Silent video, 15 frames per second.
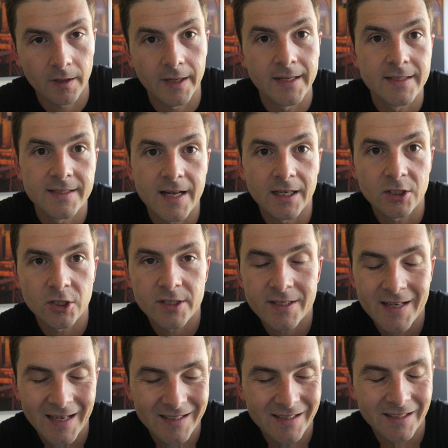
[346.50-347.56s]
It's not just
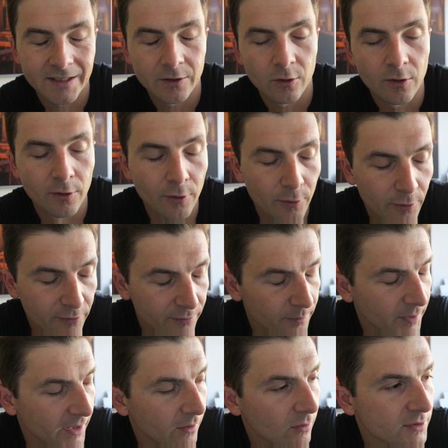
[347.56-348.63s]
testing your clothes,
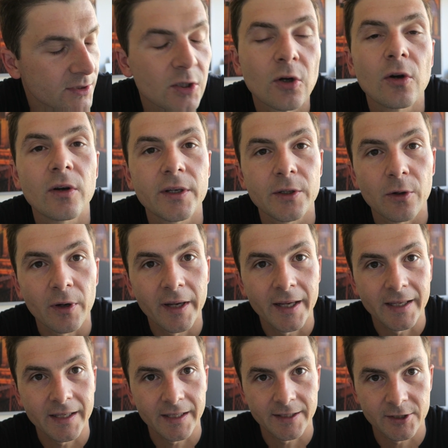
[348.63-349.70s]
but also your
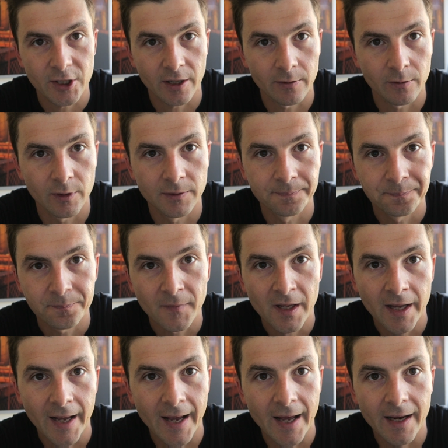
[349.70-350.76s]
kit in general.
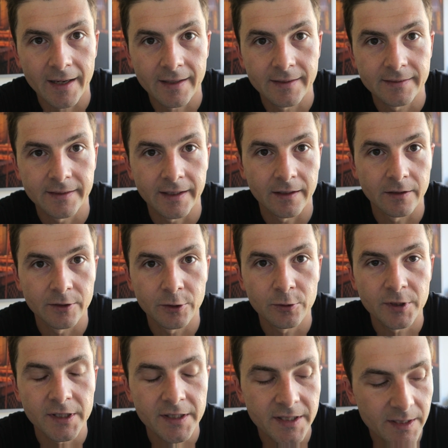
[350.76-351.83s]
And yeah, new
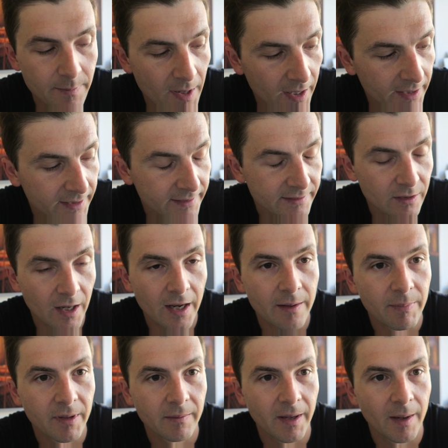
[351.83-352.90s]
TT bike, so
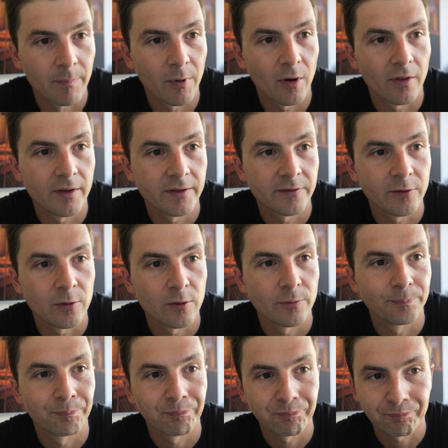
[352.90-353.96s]
I bought this
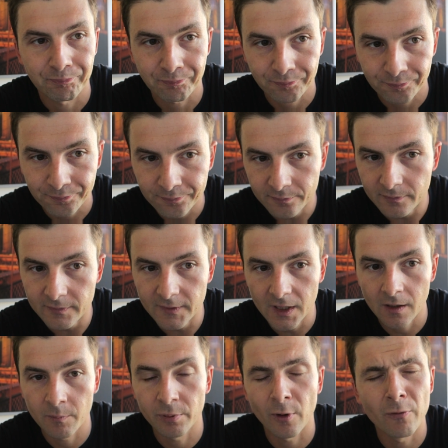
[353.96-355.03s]
new
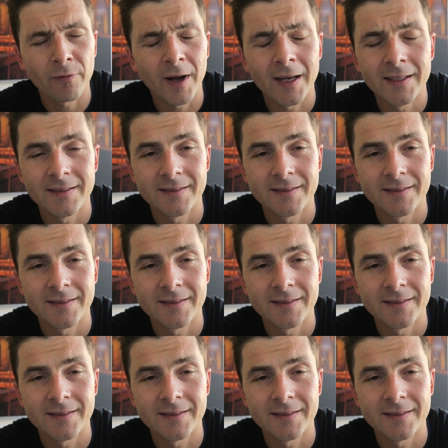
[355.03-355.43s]
profile